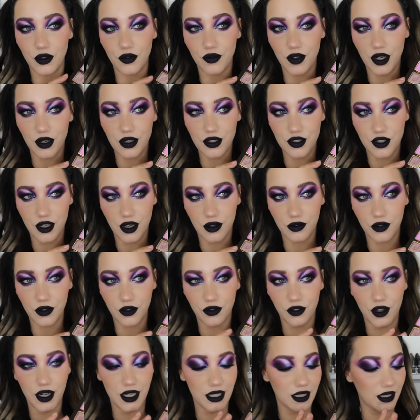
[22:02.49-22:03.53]
Very travel
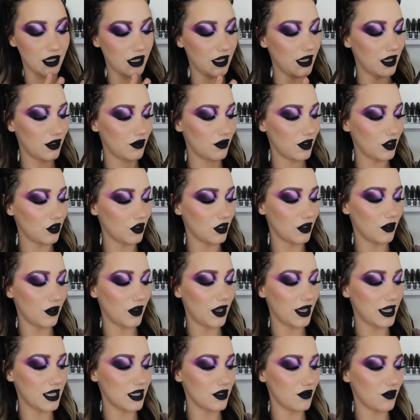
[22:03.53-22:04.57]
friendly, very
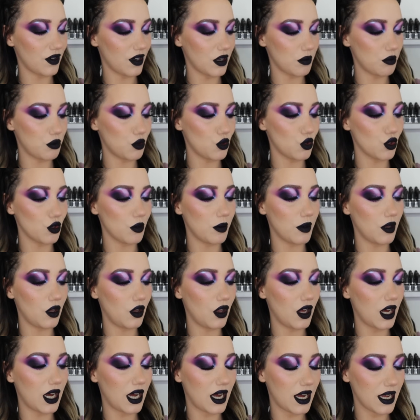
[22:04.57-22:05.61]
light, very
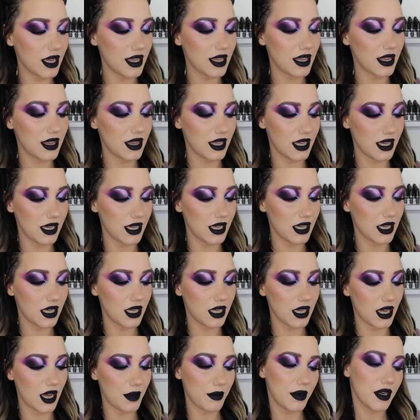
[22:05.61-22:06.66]
portable. I
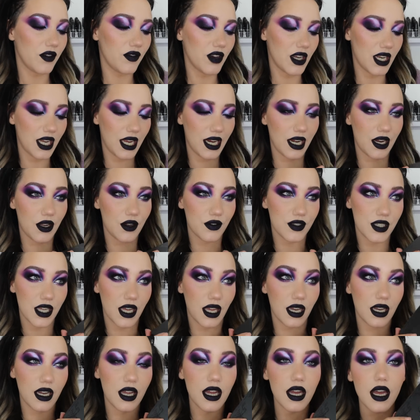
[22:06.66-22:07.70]
think I'm gonna give it 9 out of
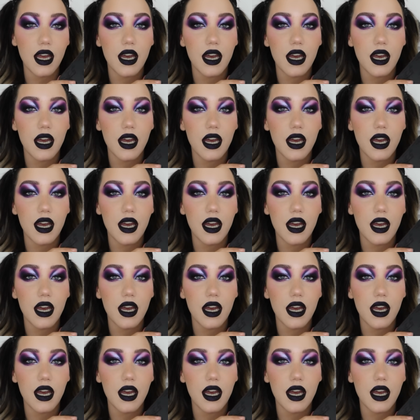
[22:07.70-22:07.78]
10.